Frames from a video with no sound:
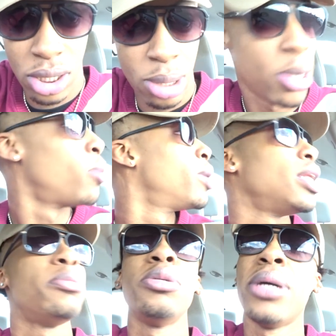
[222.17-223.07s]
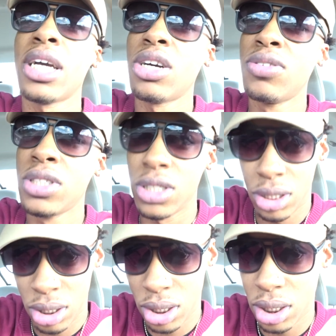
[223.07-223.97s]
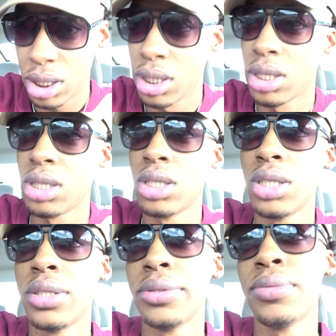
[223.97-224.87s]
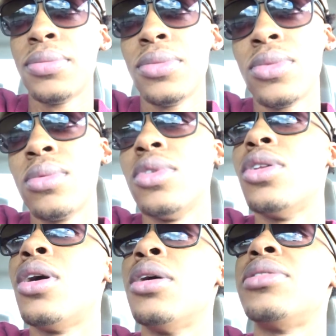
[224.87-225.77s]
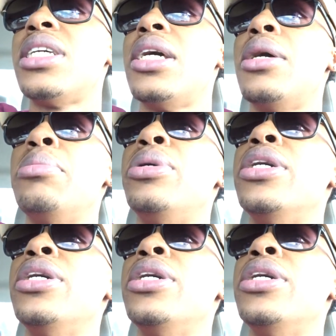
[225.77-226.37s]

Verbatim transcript: Come on, bro. Let me back over to you. Know what I'm saying?